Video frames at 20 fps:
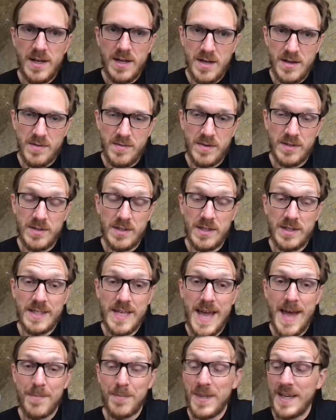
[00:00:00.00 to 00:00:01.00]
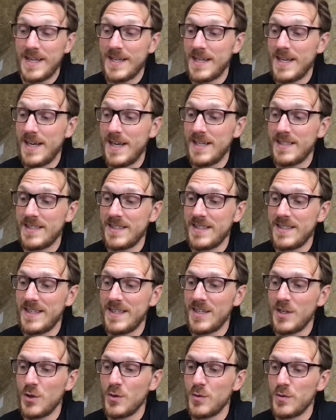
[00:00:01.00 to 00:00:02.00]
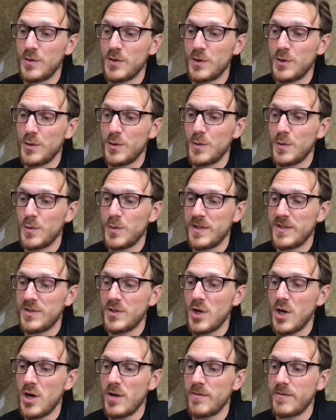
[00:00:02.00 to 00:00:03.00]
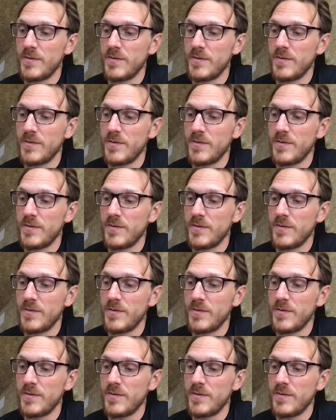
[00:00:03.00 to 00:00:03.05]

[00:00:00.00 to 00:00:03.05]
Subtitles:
Obviously tap that class and then go to reserve.